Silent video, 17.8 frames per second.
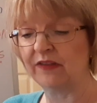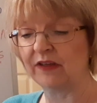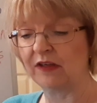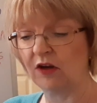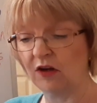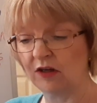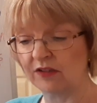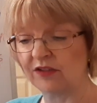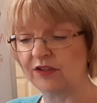
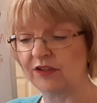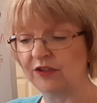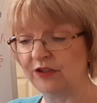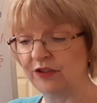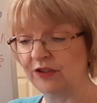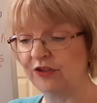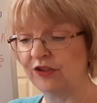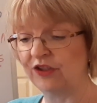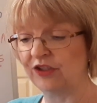
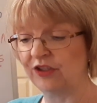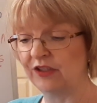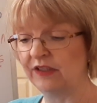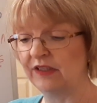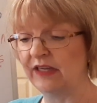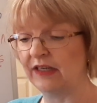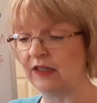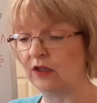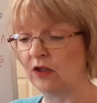Constitution
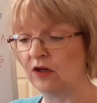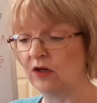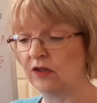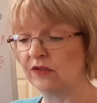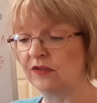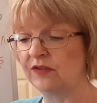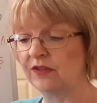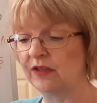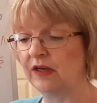and
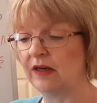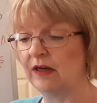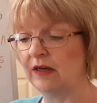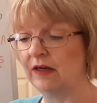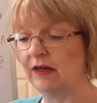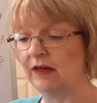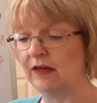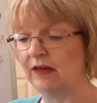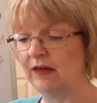laws
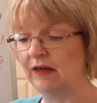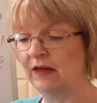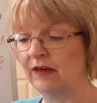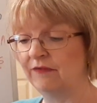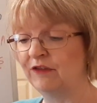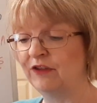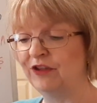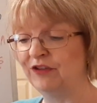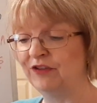
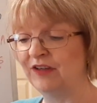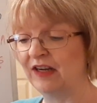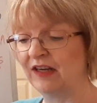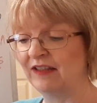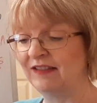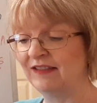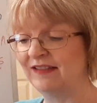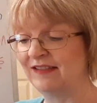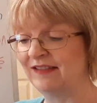of the
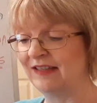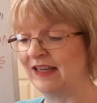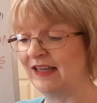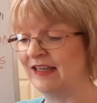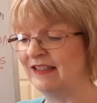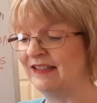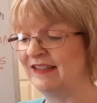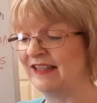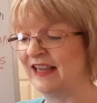United
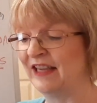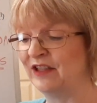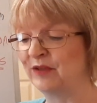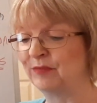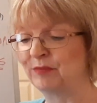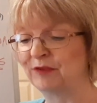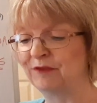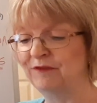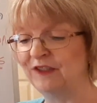States and the
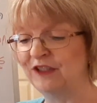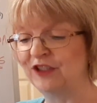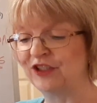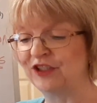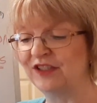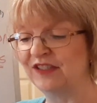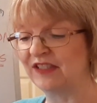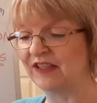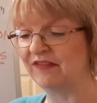
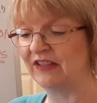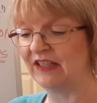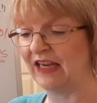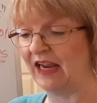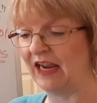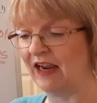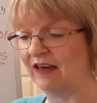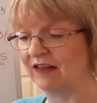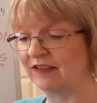provisions of the
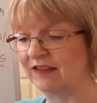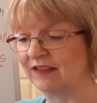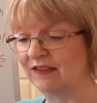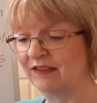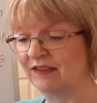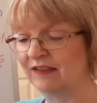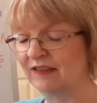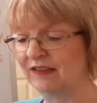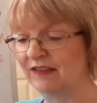Act.
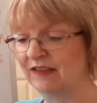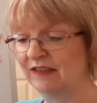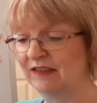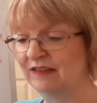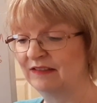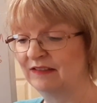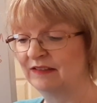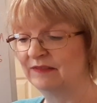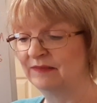
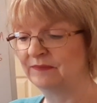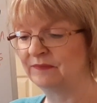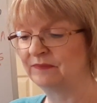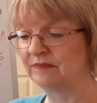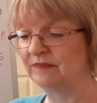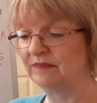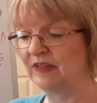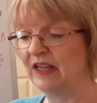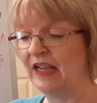
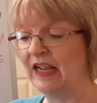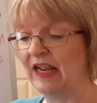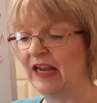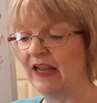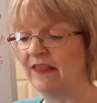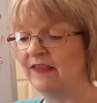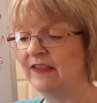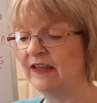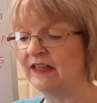
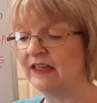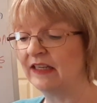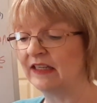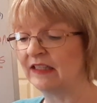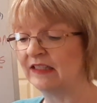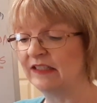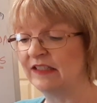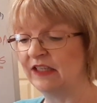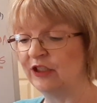And then it
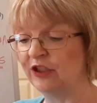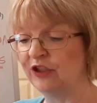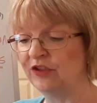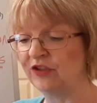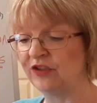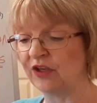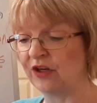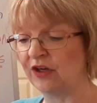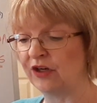
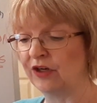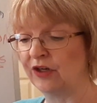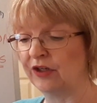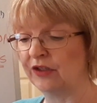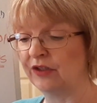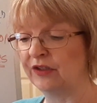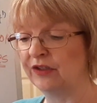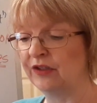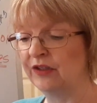continues
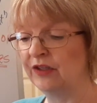on